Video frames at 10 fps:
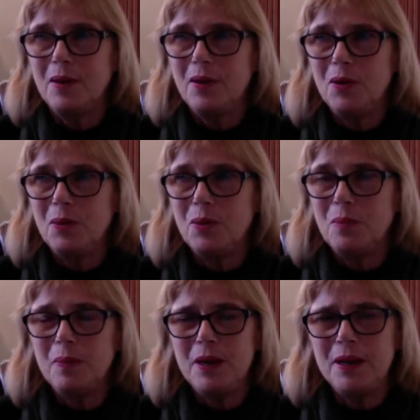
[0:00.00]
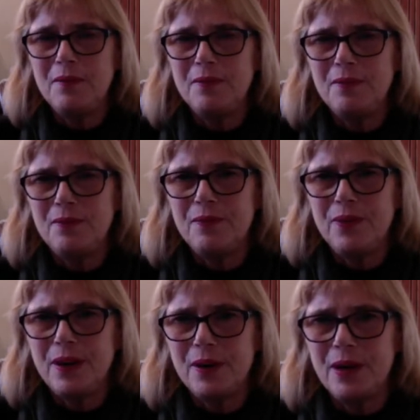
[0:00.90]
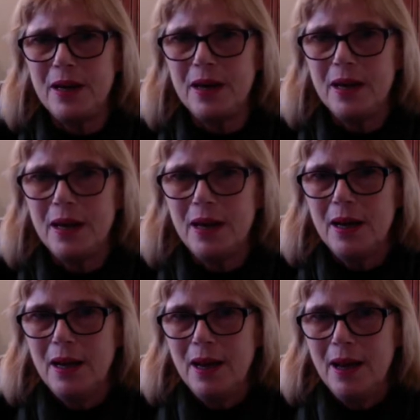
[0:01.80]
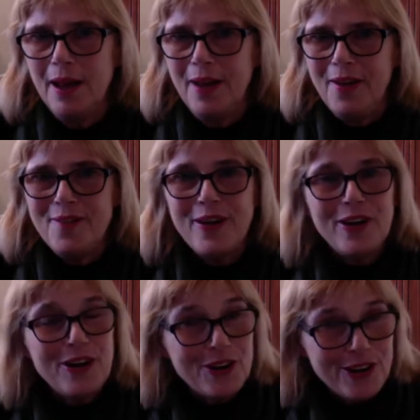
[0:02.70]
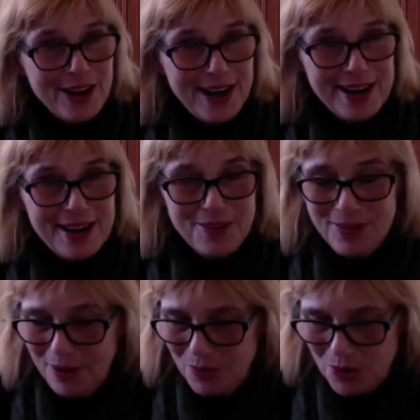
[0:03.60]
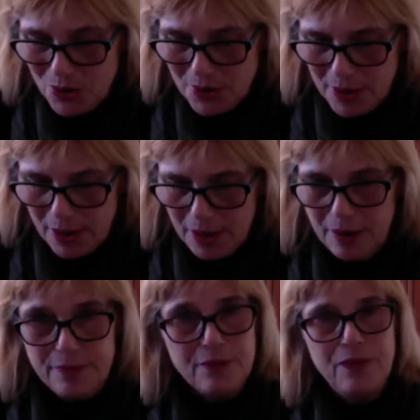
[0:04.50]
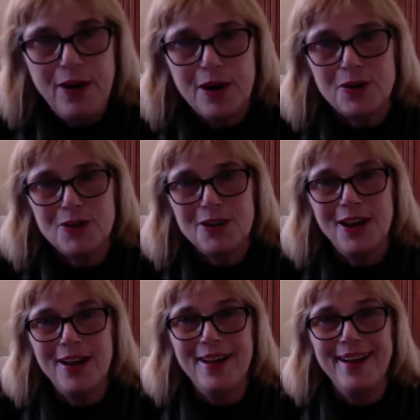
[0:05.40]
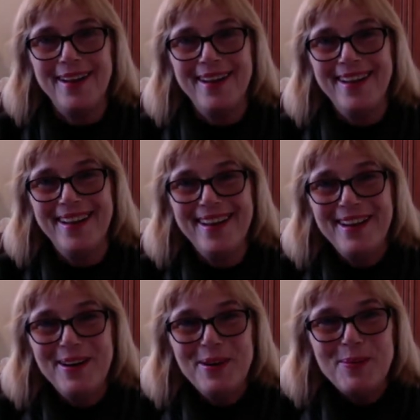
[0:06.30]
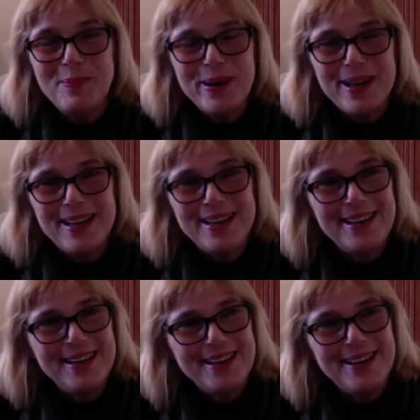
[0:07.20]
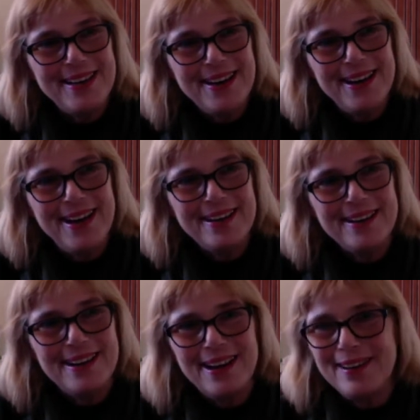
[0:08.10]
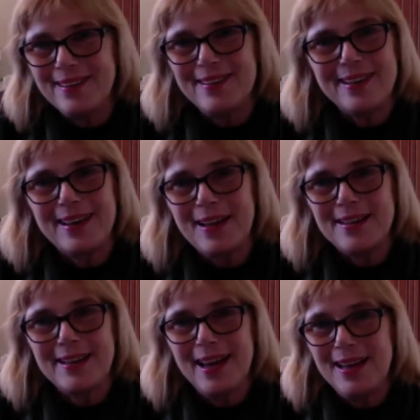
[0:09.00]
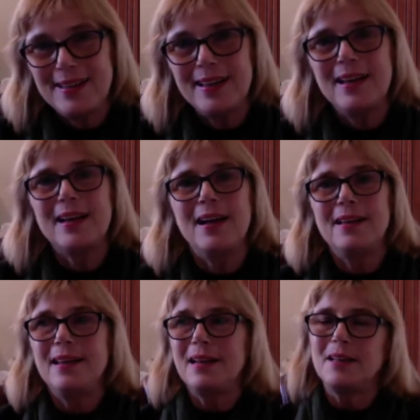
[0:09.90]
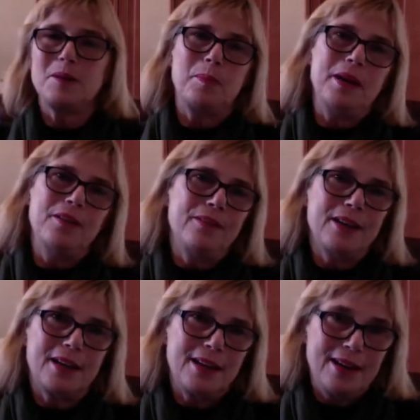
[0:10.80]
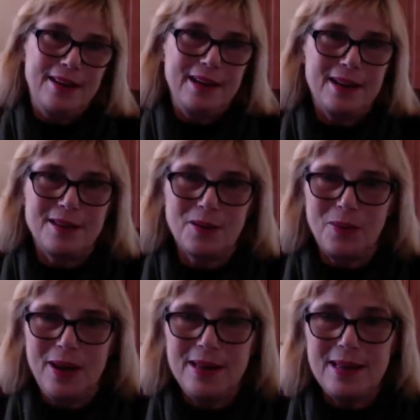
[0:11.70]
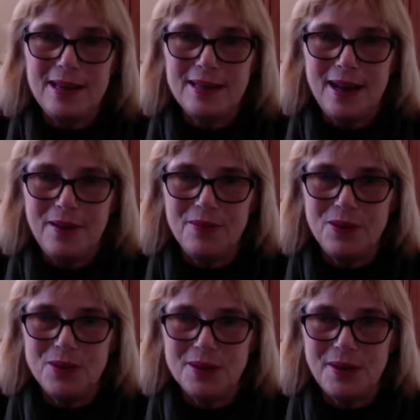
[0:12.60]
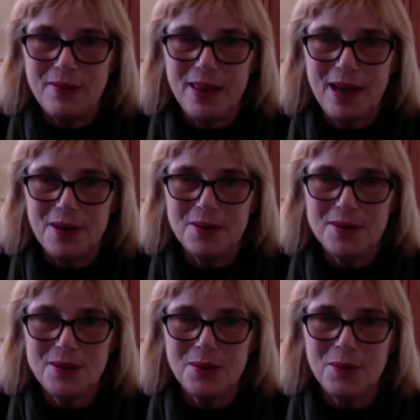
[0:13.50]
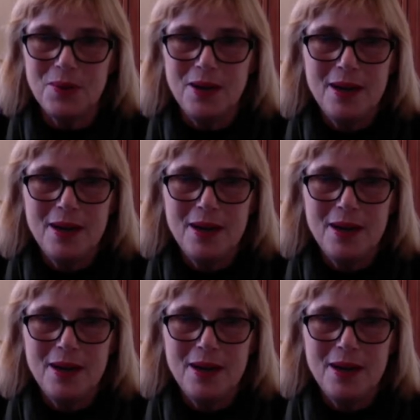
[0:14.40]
You would be very, very good at. I was just thinking of affairs, but I don't think that's the case. I think it's a benefic. I think it's a great thing to have in your 7th house. So